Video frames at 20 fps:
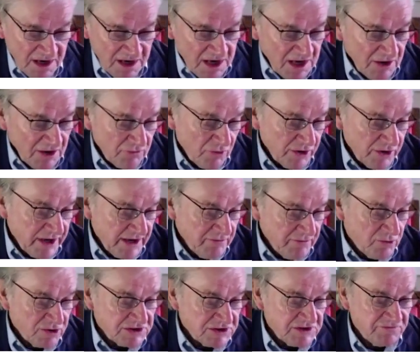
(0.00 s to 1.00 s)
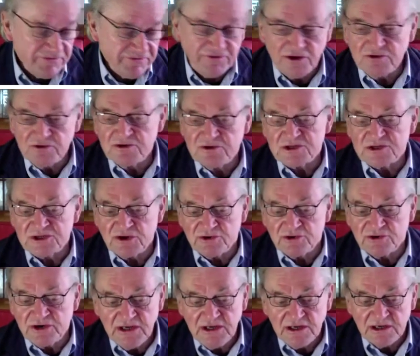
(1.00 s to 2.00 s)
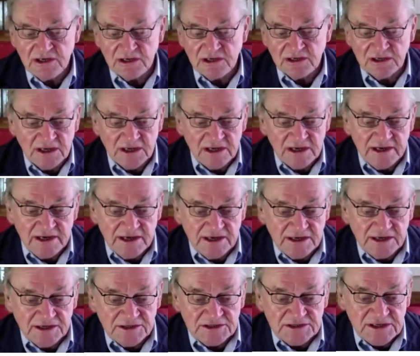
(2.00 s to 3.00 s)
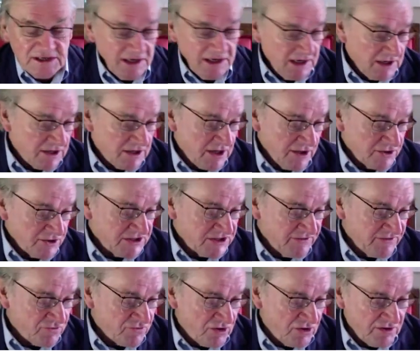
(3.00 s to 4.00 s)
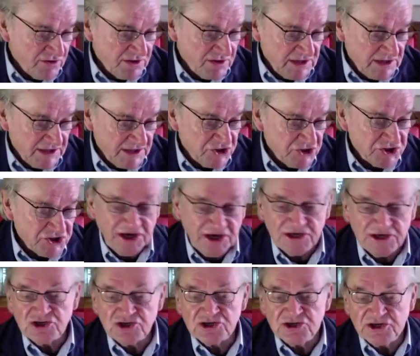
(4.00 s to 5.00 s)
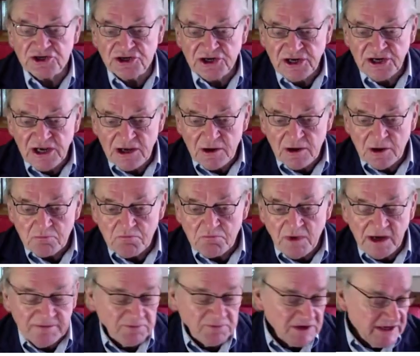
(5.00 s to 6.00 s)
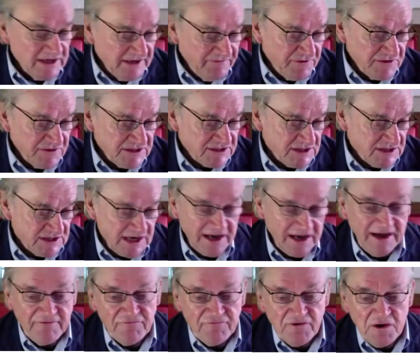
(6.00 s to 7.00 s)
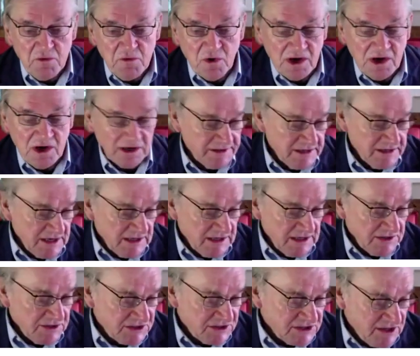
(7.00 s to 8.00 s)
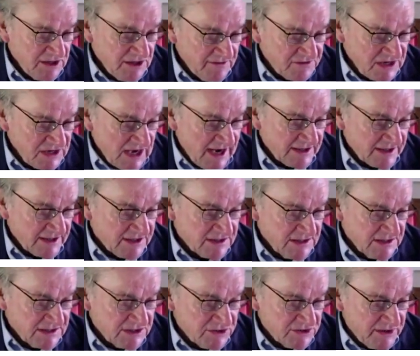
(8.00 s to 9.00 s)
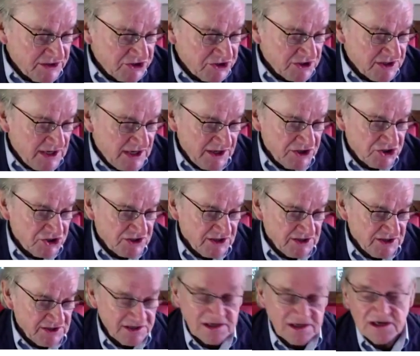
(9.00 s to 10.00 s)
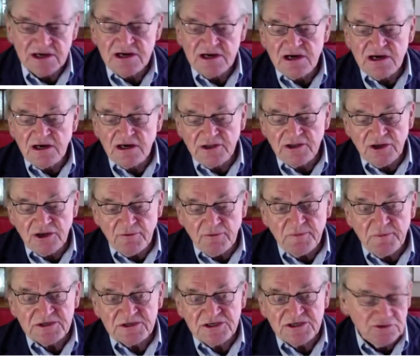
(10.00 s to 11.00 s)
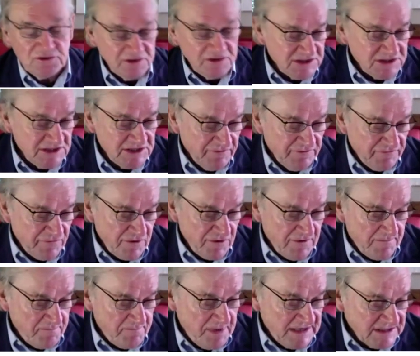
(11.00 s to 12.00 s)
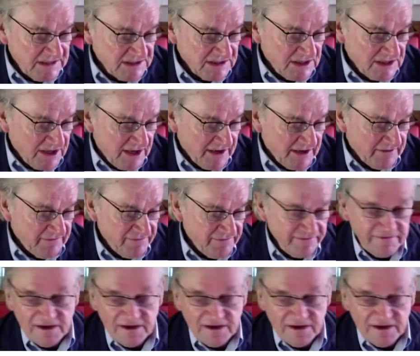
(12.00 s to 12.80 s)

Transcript: What I want to focus on here is inclusive growth in education. My belief is that everyone deserves access to education and the opportunity for a better life.